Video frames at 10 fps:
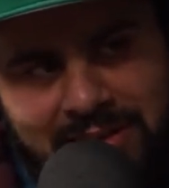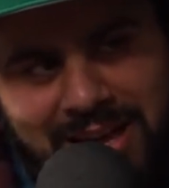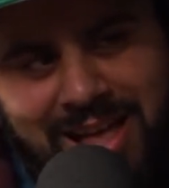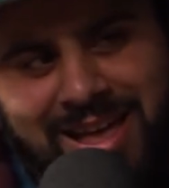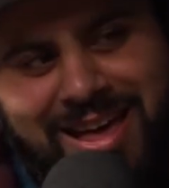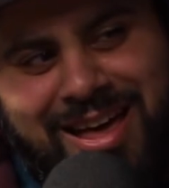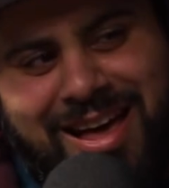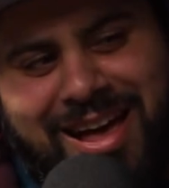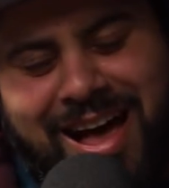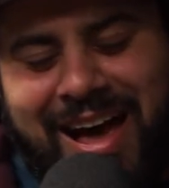
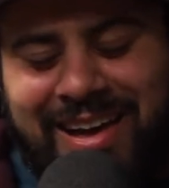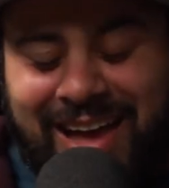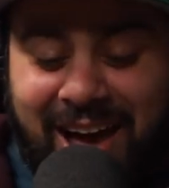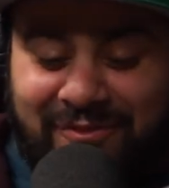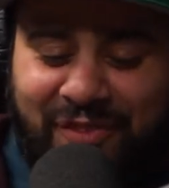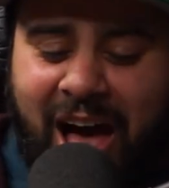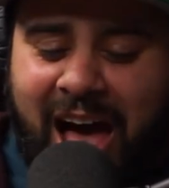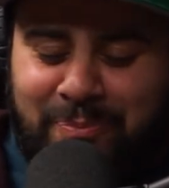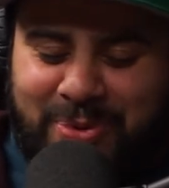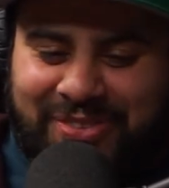I got
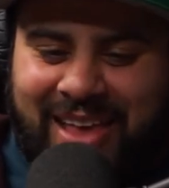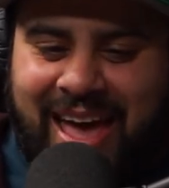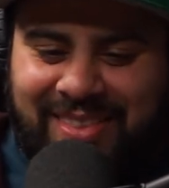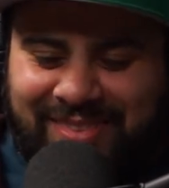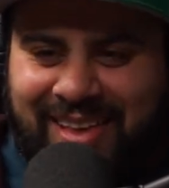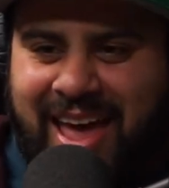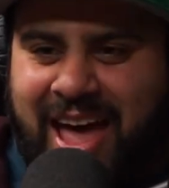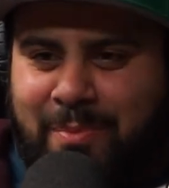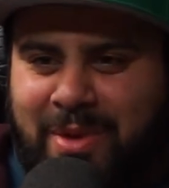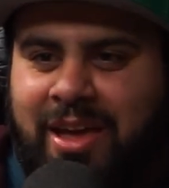5%
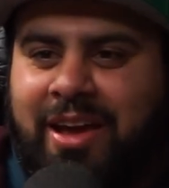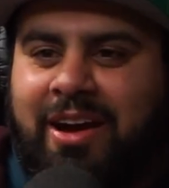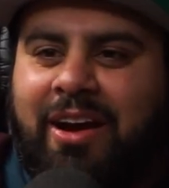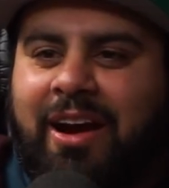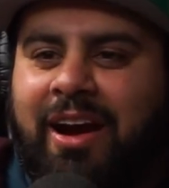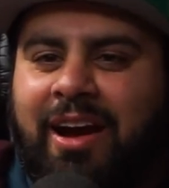Sam here.